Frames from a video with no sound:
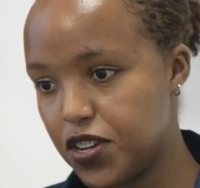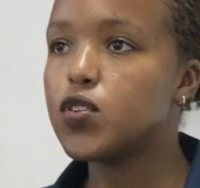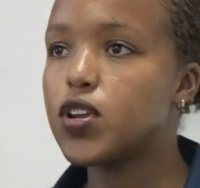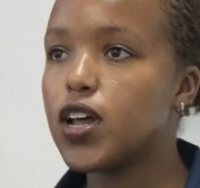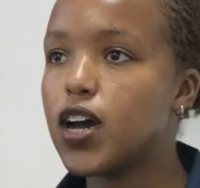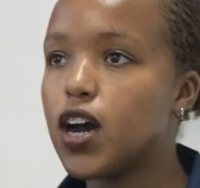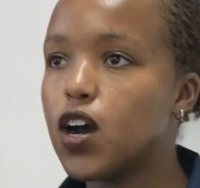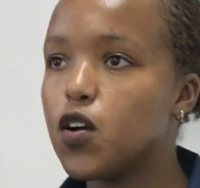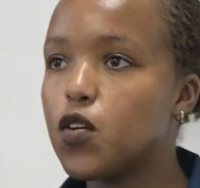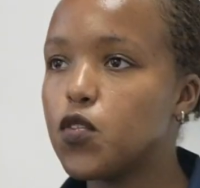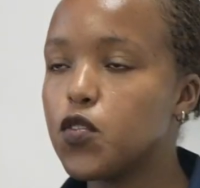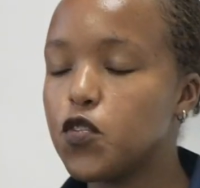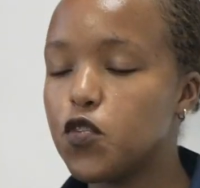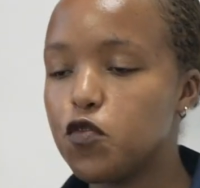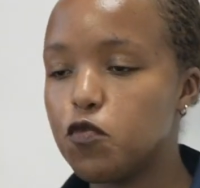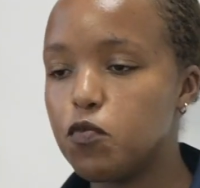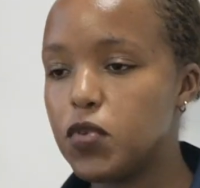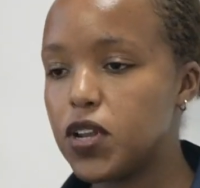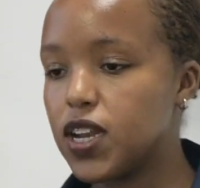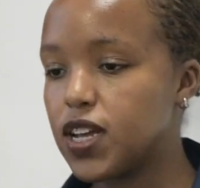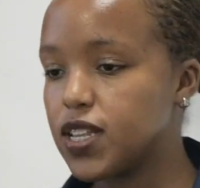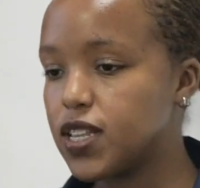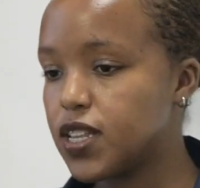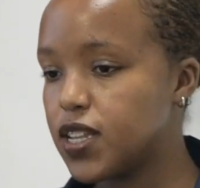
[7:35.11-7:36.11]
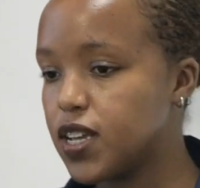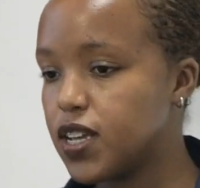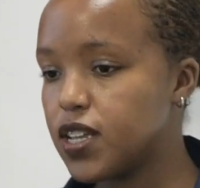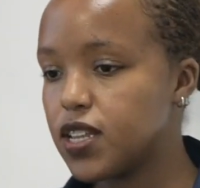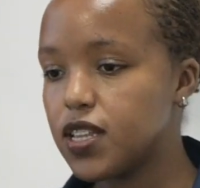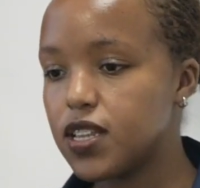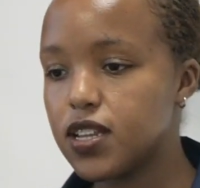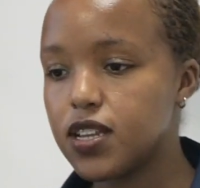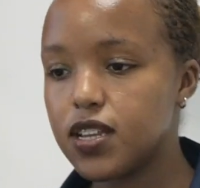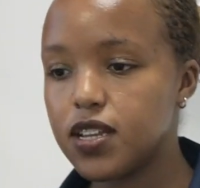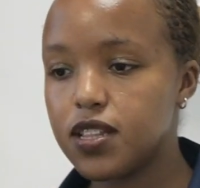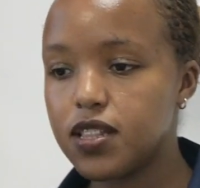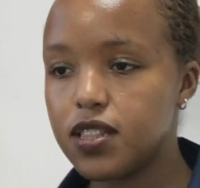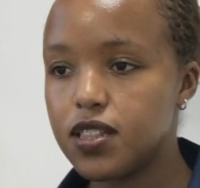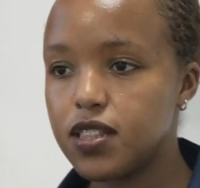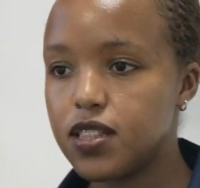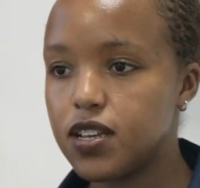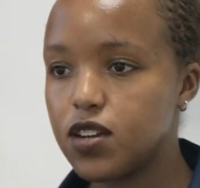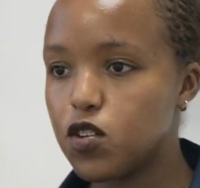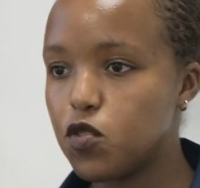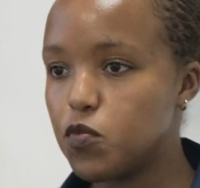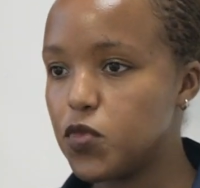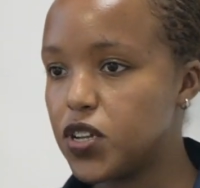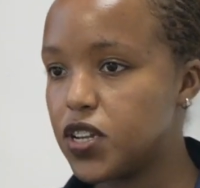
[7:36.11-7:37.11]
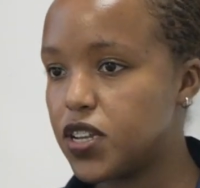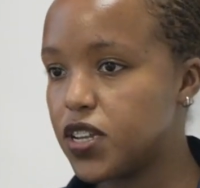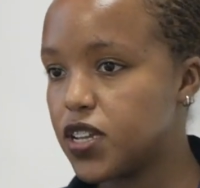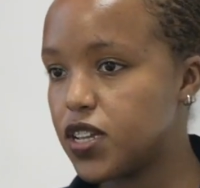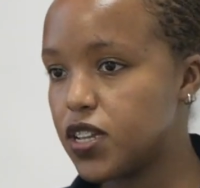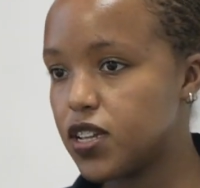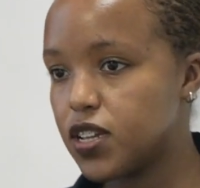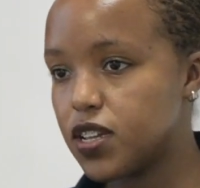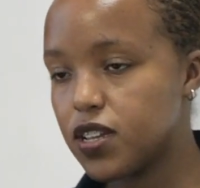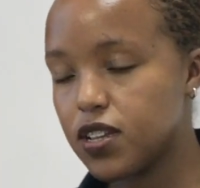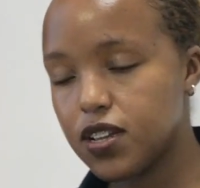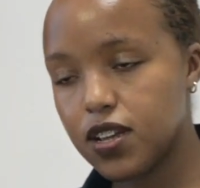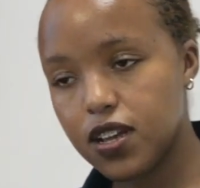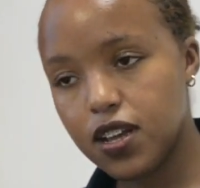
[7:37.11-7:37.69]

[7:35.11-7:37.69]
Now you've been assessed, the committee